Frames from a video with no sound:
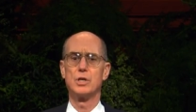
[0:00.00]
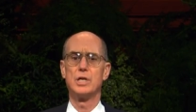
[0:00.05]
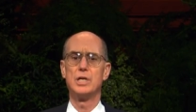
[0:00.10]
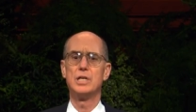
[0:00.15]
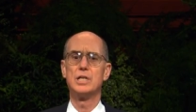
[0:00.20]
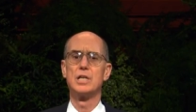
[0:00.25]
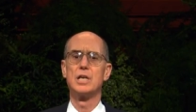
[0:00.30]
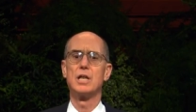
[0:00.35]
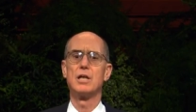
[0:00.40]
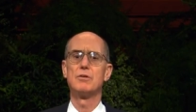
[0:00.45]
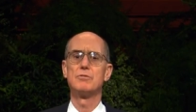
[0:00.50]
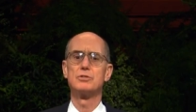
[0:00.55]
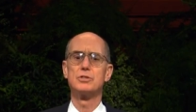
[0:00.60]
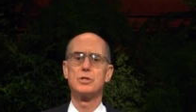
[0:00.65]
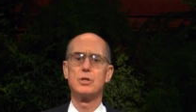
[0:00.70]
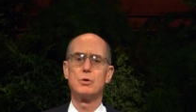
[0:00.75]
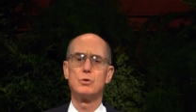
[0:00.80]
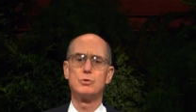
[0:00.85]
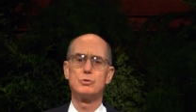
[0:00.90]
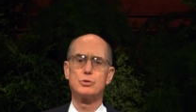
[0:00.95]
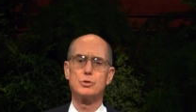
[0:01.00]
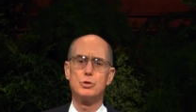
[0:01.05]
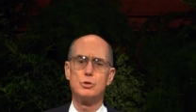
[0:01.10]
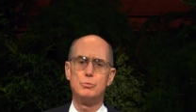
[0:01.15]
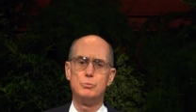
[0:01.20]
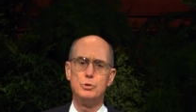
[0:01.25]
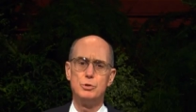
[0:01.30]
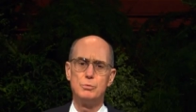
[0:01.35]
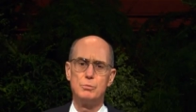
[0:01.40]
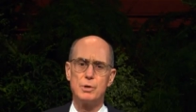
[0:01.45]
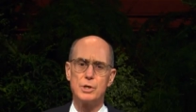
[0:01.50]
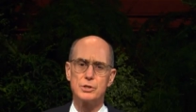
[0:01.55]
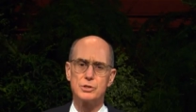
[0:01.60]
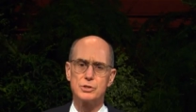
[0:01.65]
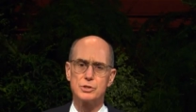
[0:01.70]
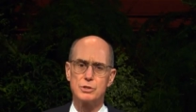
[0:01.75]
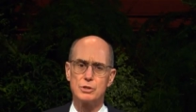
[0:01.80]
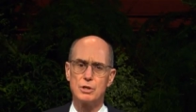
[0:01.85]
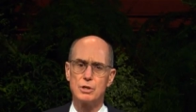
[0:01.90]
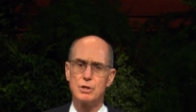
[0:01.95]
he loves those whom you must
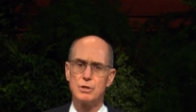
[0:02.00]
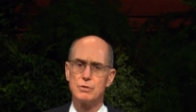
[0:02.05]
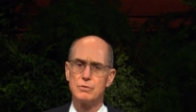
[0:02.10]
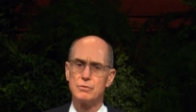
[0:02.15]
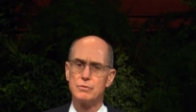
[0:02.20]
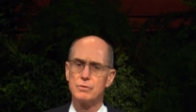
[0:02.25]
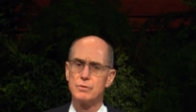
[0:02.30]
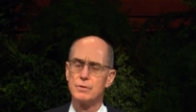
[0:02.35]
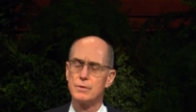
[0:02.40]
serve